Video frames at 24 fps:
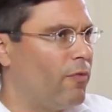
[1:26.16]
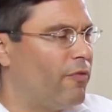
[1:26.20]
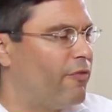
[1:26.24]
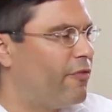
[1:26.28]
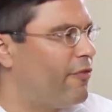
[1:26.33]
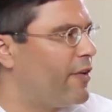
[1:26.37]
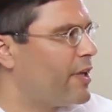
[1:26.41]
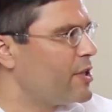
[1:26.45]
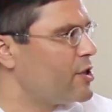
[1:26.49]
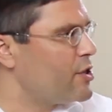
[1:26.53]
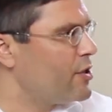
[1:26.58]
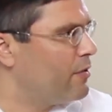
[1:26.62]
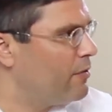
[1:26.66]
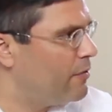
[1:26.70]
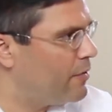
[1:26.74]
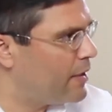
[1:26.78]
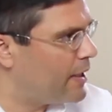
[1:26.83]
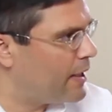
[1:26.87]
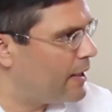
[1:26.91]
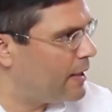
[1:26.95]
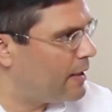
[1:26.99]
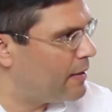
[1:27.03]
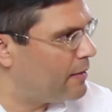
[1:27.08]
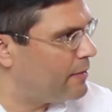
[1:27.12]
fashion
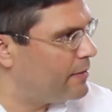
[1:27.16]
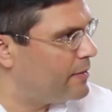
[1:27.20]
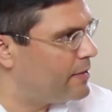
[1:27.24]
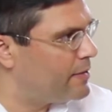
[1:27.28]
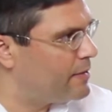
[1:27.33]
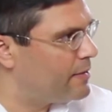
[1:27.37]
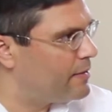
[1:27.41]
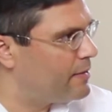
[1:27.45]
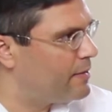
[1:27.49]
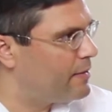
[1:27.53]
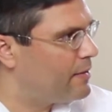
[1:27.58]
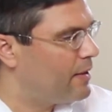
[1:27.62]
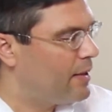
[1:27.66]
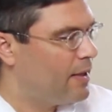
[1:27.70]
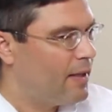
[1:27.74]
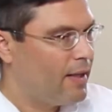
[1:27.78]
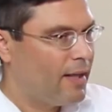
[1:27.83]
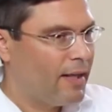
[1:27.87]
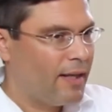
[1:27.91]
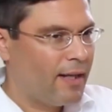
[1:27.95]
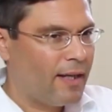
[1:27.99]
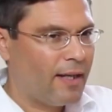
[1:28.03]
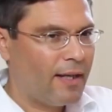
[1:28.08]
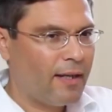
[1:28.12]
waves,
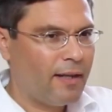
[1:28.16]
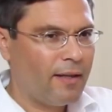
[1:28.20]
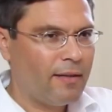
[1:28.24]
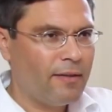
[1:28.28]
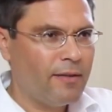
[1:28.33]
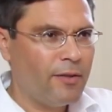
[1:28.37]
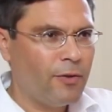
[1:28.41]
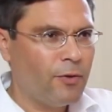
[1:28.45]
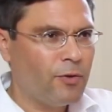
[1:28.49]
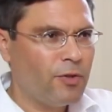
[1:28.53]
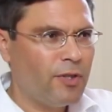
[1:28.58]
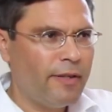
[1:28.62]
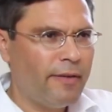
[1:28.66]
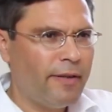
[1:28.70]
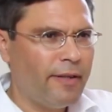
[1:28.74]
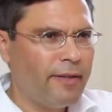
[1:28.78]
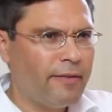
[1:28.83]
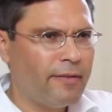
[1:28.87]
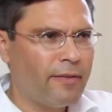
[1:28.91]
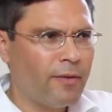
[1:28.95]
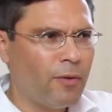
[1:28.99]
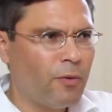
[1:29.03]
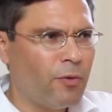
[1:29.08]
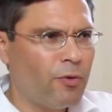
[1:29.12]
and usually they
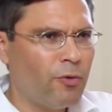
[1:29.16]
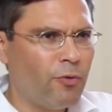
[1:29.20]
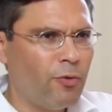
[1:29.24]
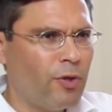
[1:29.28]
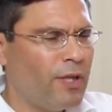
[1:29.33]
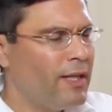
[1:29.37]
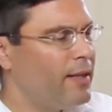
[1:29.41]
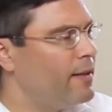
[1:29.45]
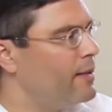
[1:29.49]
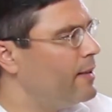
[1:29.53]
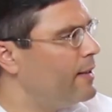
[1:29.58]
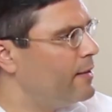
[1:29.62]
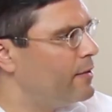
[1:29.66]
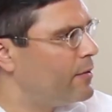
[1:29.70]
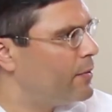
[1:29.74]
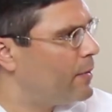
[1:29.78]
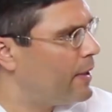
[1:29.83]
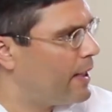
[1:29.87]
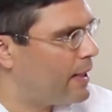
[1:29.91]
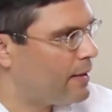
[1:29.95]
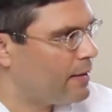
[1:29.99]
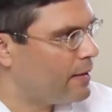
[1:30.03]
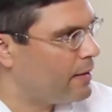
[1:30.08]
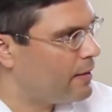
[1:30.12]
don't really lead to
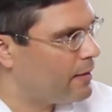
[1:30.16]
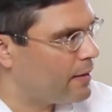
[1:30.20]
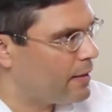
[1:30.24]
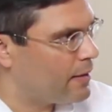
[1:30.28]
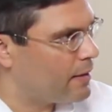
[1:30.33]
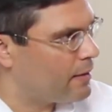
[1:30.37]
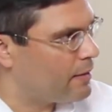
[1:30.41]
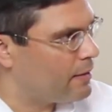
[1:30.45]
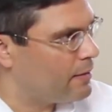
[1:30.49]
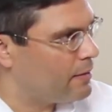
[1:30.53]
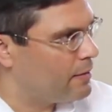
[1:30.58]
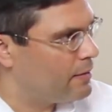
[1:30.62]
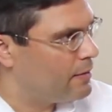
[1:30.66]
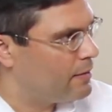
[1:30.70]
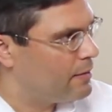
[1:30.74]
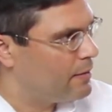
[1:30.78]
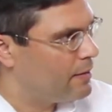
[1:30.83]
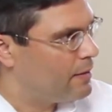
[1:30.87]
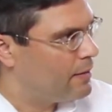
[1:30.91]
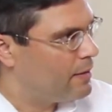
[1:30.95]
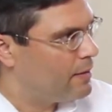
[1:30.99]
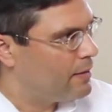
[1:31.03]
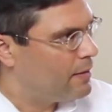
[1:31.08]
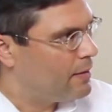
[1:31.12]
anything.
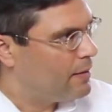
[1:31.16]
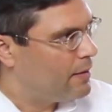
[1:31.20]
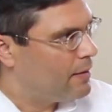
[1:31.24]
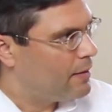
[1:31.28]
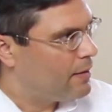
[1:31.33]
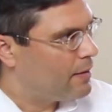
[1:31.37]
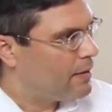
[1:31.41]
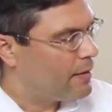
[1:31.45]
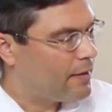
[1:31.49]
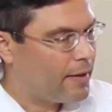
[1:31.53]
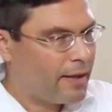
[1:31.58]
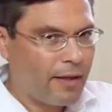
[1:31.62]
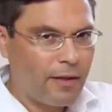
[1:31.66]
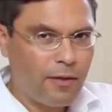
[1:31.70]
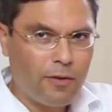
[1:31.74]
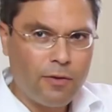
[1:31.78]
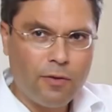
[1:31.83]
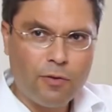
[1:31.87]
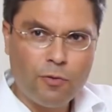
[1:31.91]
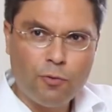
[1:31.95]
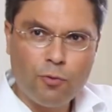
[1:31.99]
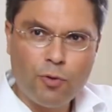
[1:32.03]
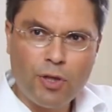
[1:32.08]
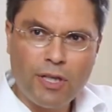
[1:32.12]
They are
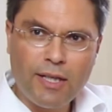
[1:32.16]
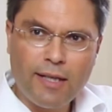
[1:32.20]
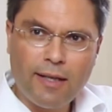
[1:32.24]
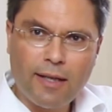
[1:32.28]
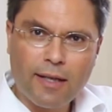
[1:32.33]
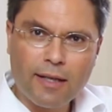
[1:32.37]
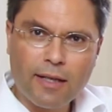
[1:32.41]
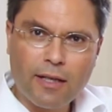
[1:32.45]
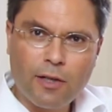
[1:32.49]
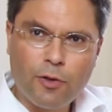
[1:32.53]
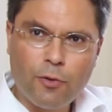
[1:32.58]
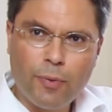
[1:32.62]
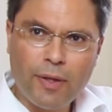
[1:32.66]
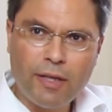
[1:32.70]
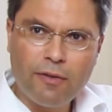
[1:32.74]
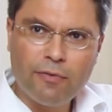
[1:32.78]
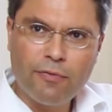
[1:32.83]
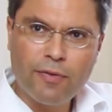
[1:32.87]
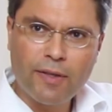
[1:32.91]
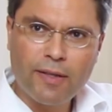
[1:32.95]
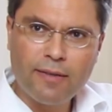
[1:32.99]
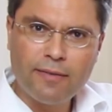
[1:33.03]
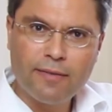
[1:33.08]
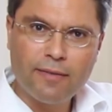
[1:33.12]
really like quick
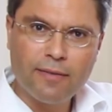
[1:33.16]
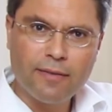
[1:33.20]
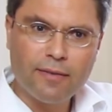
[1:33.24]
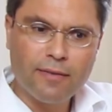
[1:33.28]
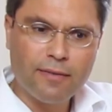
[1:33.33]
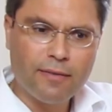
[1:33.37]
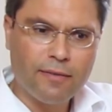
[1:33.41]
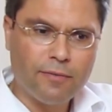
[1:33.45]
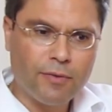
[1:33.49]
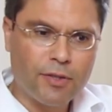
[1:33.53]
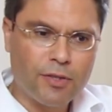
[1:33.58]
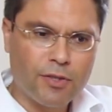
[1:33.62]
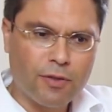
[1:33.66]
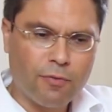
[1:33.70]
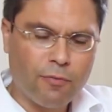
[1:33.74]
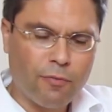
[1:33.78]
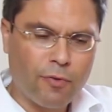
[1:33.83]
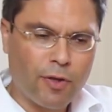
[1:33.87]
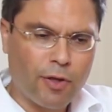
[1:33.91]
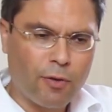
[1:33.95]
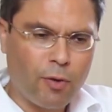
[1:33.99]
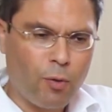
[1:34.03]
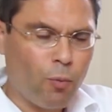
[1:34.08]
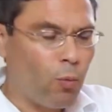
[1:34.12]
fixes which are
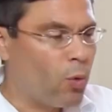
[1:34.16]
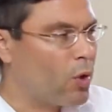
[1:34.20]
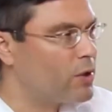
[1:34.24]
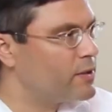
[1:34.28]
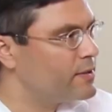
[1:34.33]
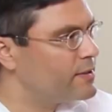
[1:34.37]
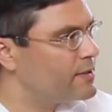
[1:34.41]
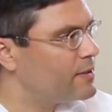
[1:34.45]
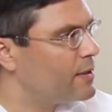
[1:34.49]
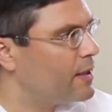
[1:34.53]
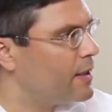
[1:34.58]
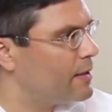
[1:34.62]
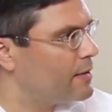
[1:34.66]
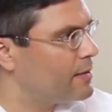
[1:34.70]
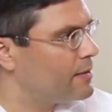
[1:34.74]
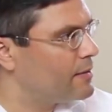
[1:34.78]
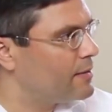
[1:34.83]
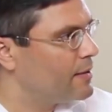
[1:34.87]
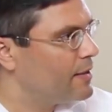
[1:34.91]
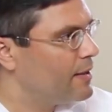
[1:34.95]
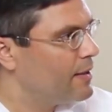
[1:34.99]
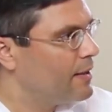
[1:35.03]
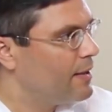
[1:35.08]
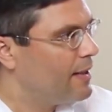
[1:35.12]
very
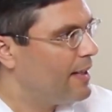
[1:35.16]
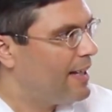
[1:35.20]
one-sided,